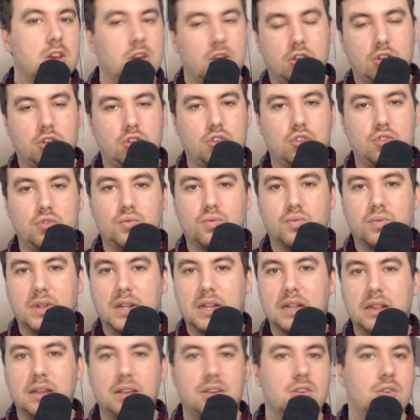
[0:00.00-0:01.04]
you
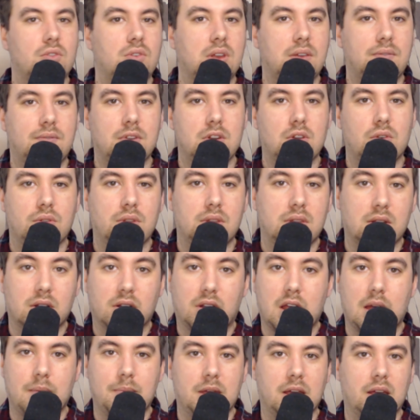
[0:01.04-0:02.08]
really don't even know that they're
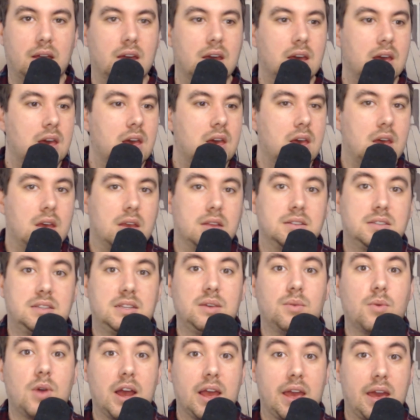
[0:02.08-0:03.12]
coming.
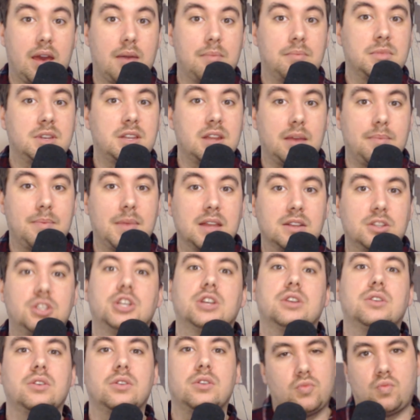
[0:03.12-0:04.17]
DYM,
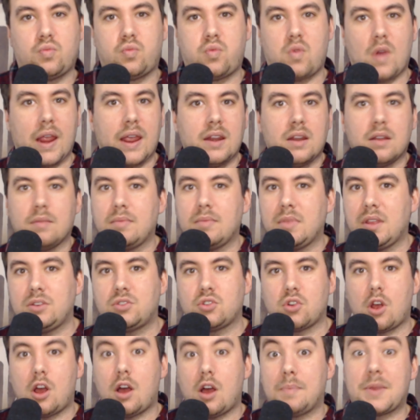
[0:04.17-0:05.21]
Dimension, randomly
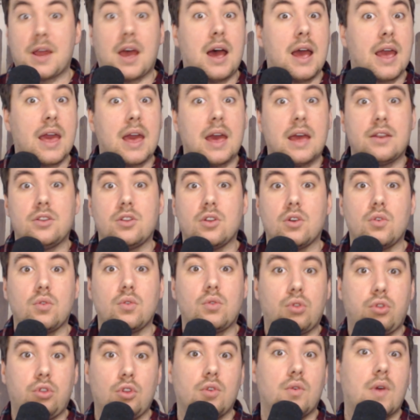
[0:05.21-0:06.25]
dropped. I had no
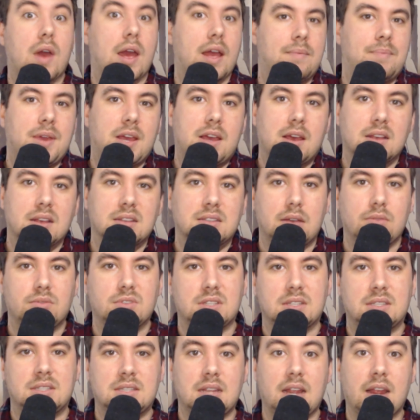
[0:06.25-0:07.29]
clue. And because I
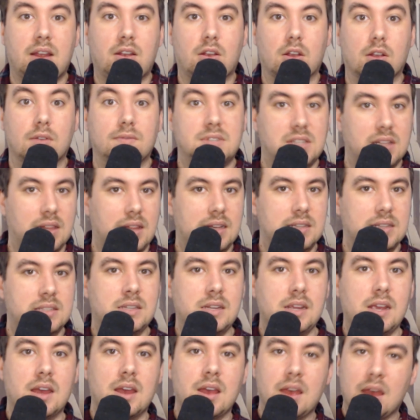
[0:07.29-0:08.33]
was a staker of
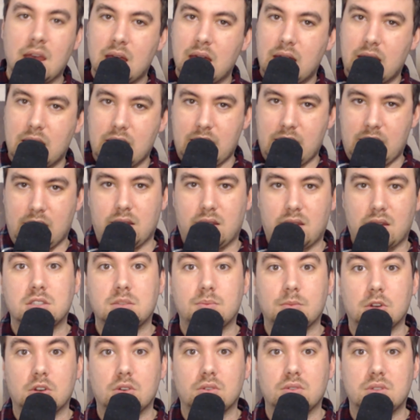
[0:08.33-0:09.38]
Celestia and
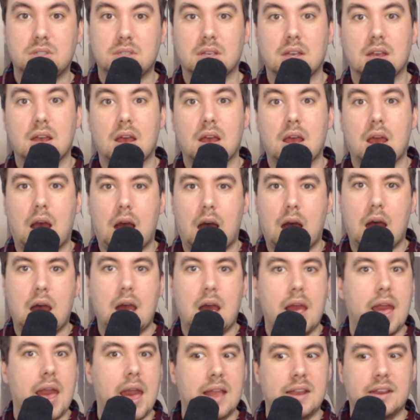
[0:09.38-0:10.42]
Cosmos,
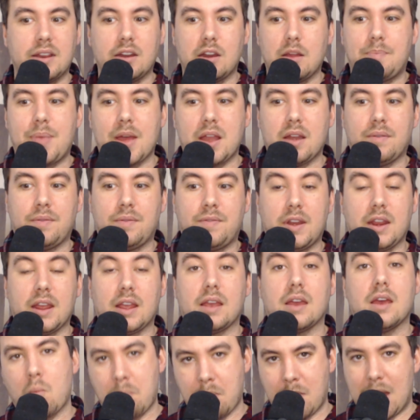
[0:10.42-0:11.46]
I ended up
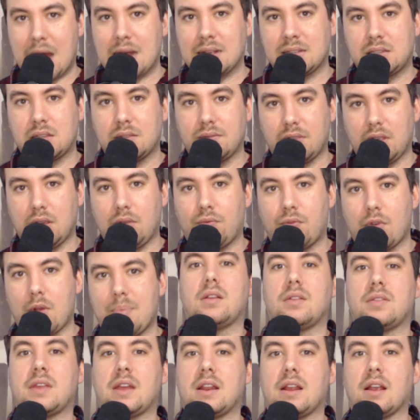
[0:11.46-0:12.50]
benefiting massively from
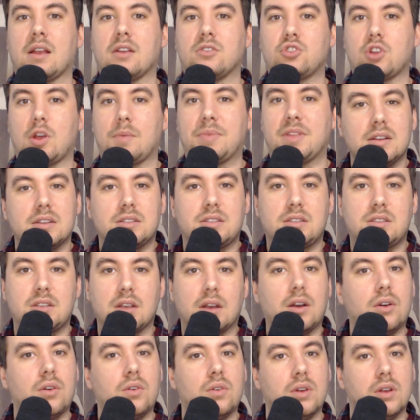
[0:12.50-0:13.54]
that airdrop.
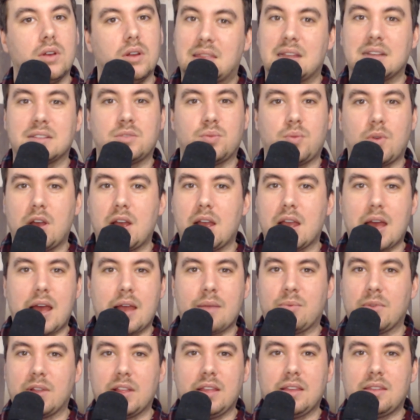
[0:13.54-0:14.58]
So that's why I
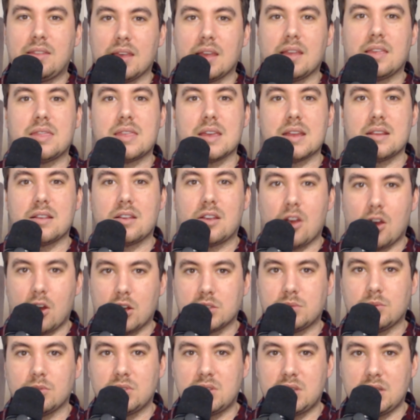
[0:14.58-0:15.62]
really think that
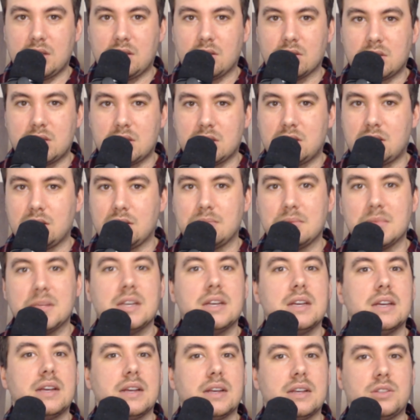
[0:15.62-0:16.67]
Cosmos ecosystem
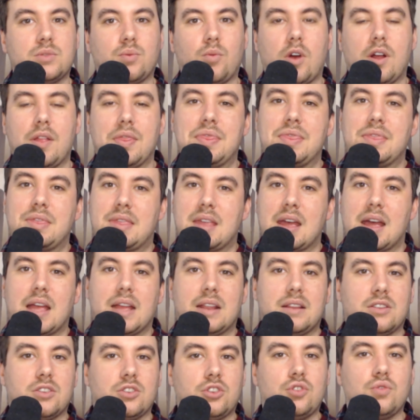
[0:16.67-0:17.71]
is one
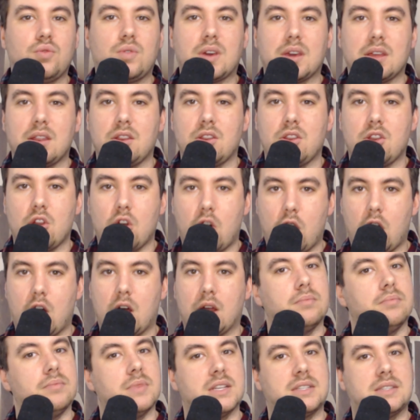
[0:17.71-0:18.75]
that you
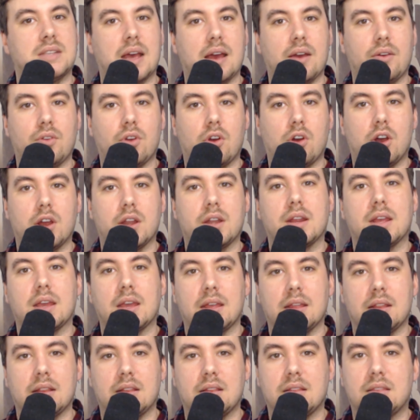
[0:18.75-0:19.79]
cannot miss out on
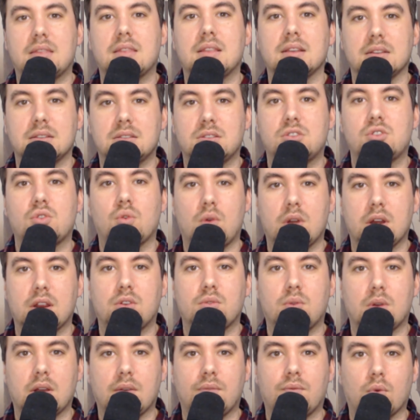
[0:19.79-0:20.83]
in this
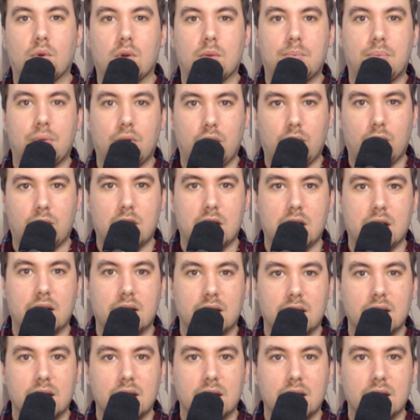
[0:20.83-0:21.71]
2024 bull run